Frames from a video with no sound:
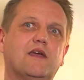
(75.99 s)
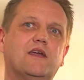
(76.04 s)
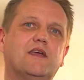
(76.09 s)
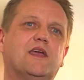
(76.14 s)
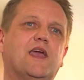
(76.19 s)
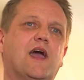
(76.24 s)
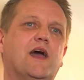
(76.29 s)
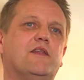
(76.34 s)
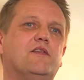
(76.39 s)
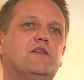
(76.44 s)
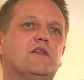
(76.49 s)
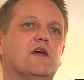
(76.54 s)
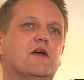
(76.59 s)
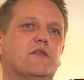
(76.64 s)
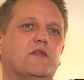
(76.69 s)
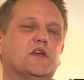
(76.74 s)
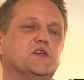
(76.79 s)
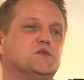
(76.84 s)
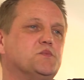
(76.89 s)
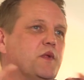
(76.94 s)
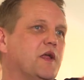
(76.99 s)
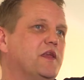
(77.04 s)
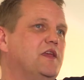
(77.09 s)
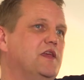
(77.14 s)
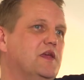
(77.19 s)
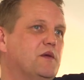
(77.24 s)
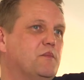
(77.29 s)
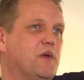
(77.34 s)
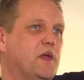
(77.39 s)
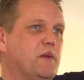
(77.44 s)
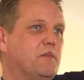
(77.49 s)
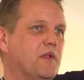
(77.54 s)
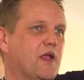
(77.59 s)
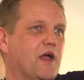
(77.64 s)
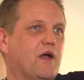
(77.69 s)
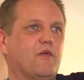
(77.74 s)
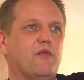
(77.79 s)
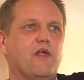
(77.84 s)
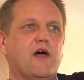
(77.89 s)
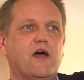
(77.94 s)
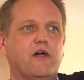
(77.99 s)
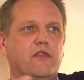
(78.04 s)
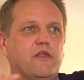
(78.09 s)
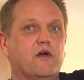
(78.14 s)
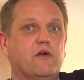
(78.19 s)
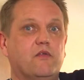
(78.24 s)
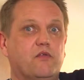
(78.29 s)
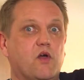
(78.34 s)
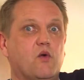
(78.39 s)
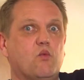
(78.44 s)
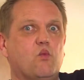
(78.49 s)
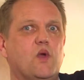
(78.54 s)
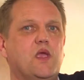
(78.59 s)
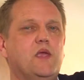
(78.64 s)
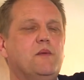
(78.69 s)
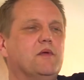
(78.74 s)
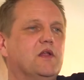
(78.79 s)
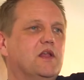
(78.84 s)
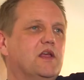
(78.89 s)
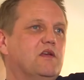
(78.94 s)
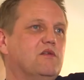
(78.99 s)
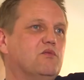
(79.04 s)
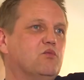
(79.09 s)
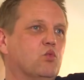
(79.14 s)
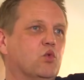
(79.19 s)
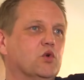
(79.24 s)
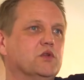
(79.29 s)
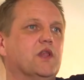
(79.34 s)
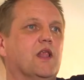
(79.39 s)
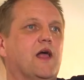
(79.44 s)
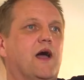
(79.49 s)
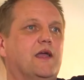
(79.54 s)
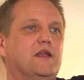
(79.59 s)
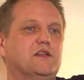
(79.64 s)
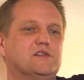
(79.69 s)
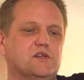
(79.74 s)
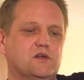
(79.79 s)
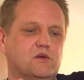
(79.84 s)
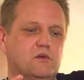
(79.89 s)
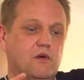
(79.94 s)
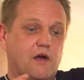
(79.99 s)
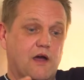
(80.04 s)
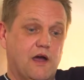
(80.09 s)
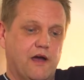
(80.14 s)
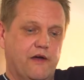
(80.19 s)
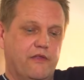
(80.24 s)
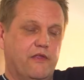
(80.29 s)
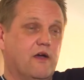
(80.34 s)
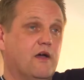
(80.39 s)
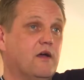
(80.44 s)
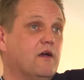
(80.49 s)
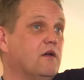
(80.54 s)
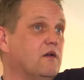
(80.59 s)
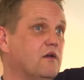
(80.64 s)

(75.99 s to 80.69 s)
Can there's plenty of people out there that, that we believe would like to either